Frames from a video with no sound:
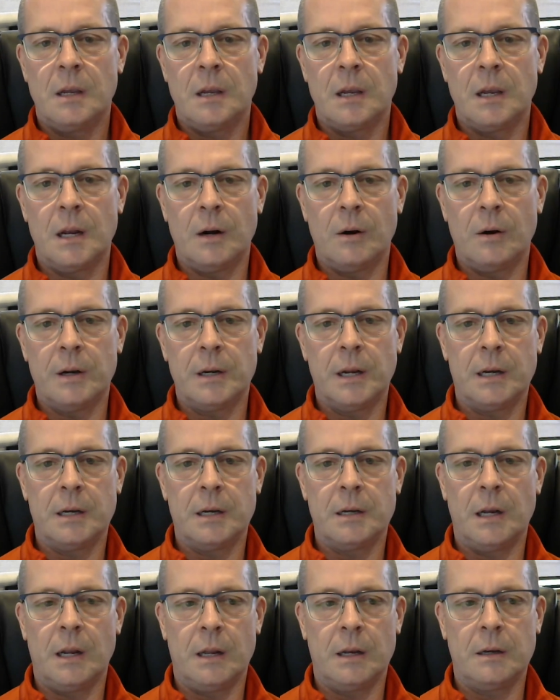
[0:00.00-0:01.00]

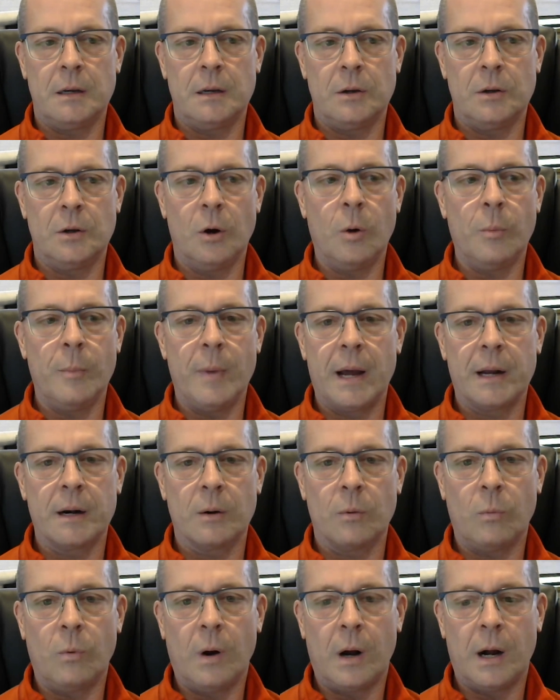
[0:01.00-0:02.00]
and no
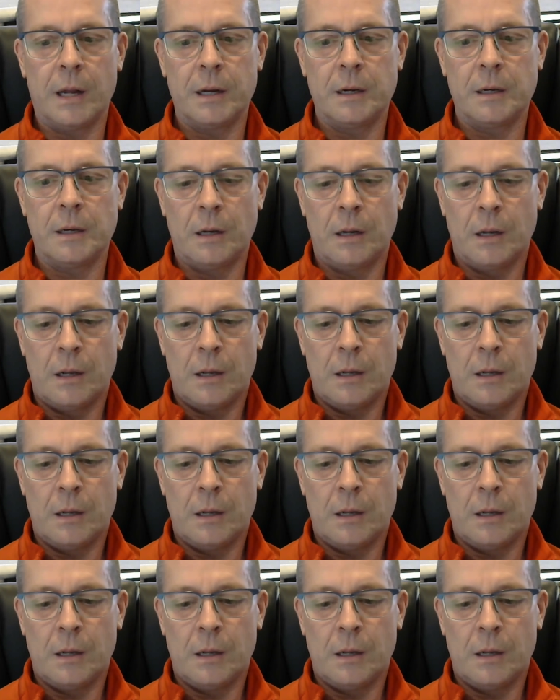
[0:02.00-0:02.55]
matter what,